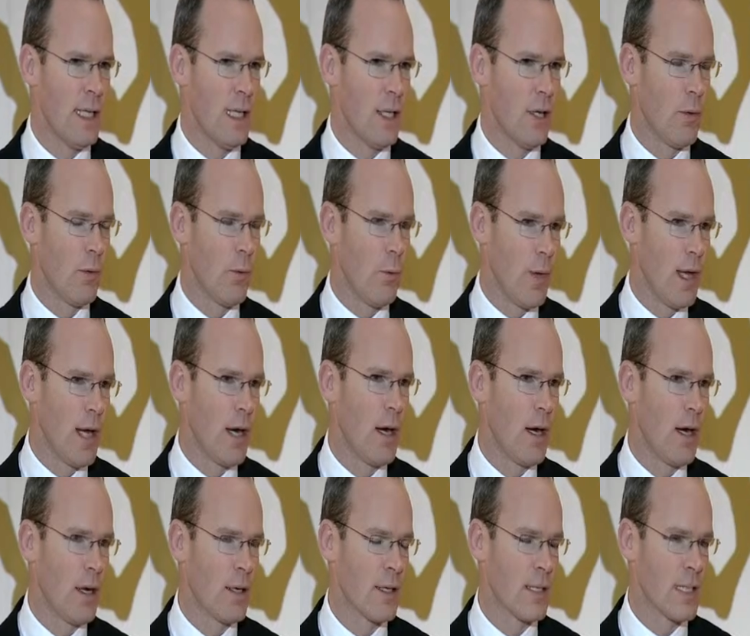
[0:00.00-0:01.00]
you know, we
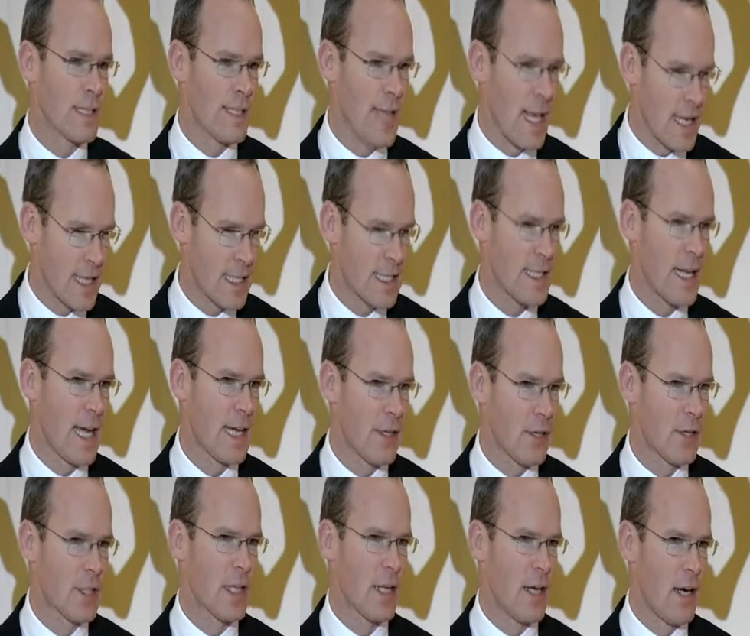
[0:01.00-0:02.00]
are setting
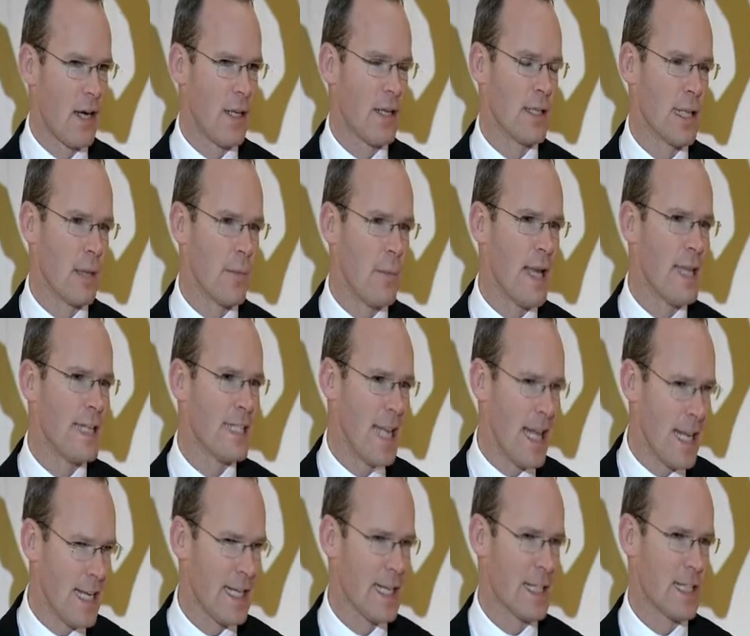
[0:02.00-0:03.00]
standards in Ireland and
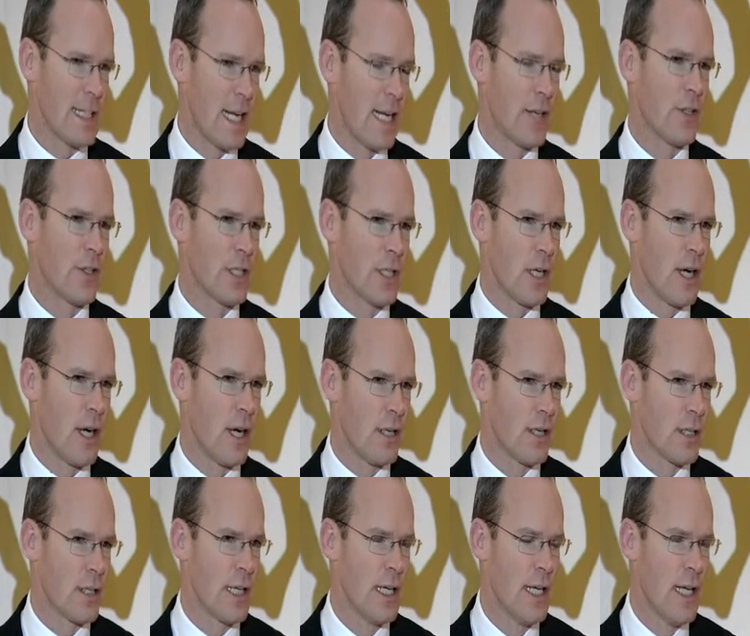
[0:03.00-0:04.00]
maintaining standards in
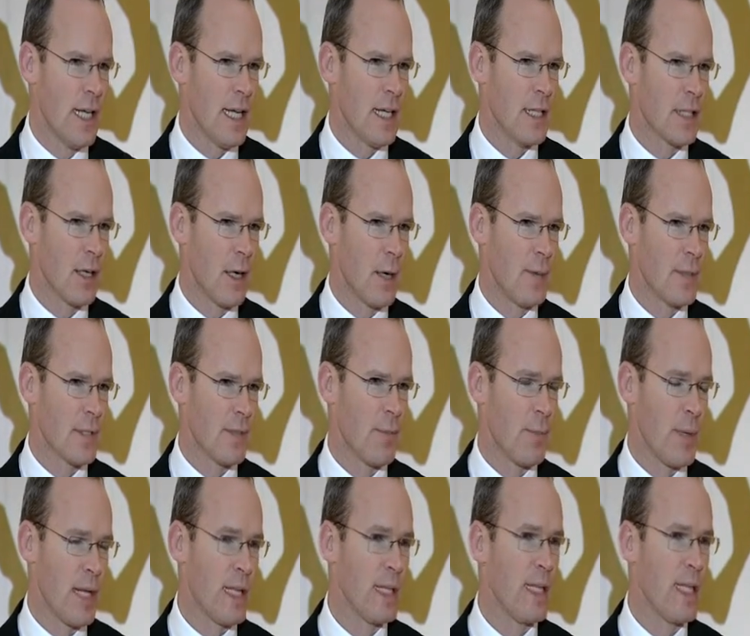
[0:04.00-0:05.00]
Ireland in terms of
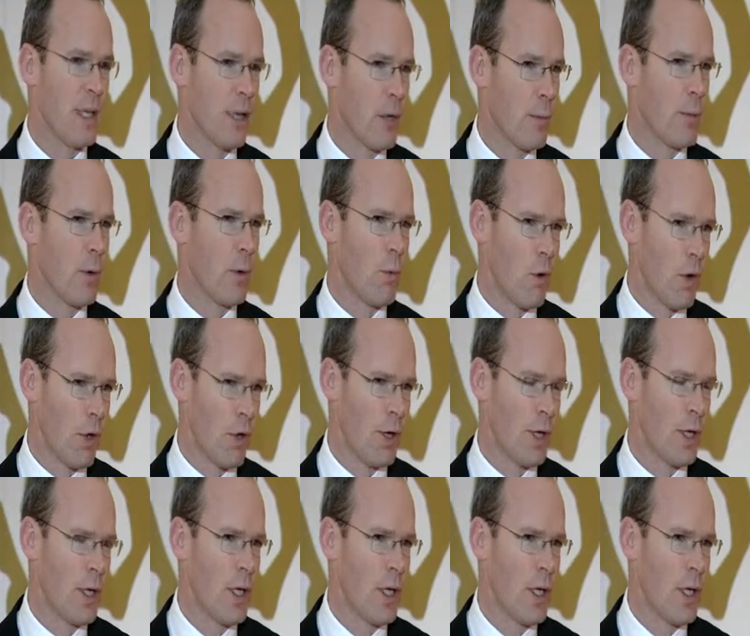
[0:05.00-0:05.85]
being the #1